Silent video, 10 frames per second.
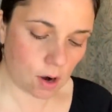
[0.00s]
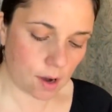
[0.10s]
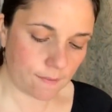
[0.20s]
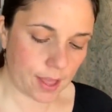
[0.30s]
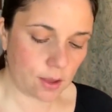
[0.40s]

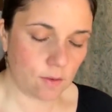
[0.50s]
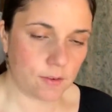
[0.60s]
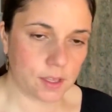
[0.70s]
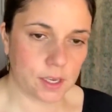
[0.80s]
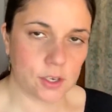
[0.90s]
Arc Value
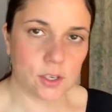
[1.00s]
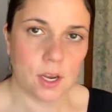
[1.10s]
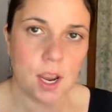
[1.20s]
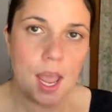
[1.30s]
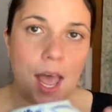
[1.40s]
Village.
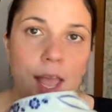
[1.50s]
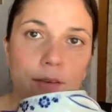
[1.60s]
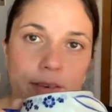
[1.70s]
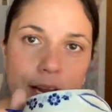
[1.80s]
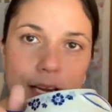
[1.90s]

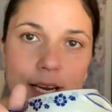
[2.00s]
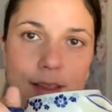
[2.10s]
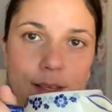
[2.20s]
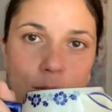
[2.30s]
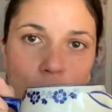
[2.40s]
I ran
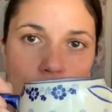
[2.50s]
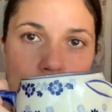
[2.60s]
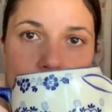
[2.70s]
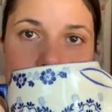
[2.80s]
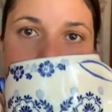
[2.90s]
in this week
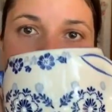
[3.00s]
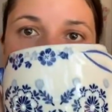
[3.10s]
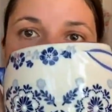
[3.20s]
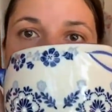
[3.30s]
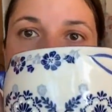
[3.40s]
and I got
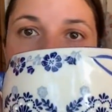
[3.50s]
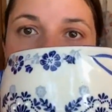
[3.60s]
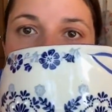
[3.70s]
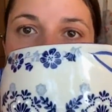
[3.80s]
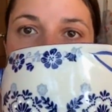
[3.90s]
myself
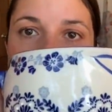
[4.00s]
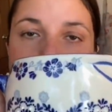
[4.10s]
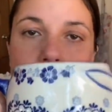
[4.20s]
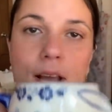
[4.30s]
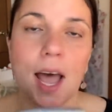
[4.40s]
this bunny
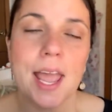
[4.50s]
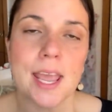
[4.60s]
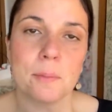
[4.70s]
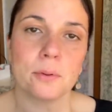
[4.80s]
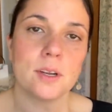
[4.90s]
mug. I
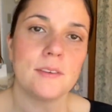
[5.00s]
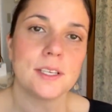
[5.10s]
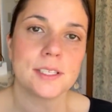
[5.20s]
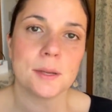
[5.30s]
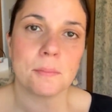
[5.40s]
had
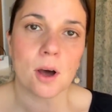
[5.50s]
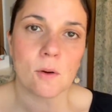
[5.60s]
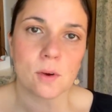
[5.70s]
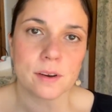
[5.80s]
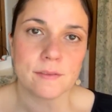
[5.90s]
previously
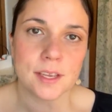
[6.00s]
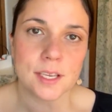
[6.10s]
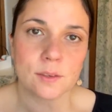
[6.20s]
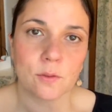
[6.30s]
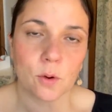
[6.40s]
bought one of
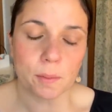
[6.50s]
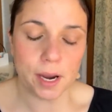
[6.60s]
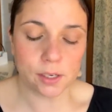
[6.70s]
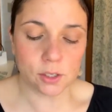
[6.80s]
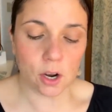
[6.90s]
these for
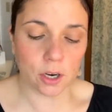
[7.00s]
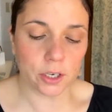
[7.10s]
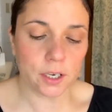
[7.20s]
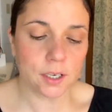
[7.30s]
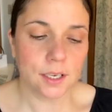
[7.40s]
my
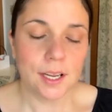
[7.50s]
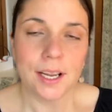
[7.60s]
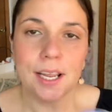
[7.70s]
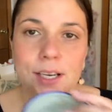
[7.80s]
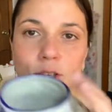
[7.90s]
daughter.
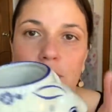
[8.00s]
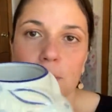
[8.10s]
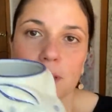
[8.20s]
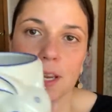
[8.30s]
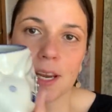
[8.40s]
It's
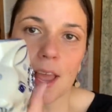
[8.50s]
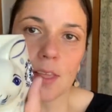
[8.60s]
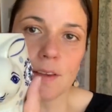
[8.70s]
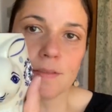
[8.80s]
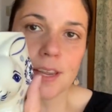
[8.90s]
shaped like an
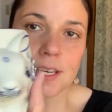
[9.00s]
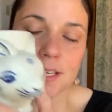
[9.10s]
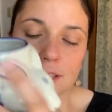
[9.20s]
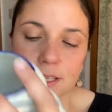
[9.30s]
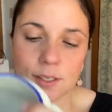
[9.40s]

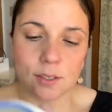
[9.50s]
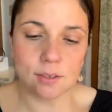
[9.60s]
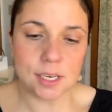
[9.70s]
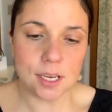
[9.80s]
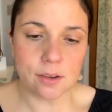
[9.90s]
elephant. The
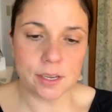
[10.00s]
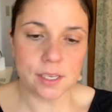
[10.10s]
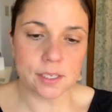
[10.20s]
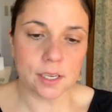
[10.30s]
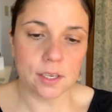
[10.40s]
studio
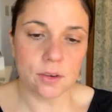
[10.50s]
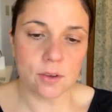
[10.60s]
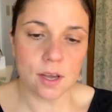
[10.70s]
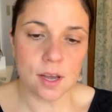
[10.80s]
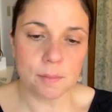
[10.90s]
is
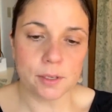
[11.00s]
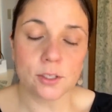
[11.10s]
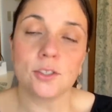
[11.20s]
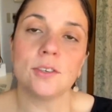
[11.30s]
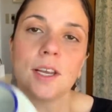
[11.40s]
Yokohama
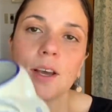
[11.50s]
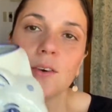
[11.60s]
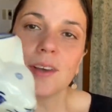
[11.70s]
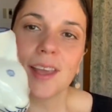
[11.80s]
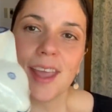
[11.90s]

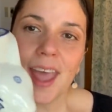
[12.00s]
Studio.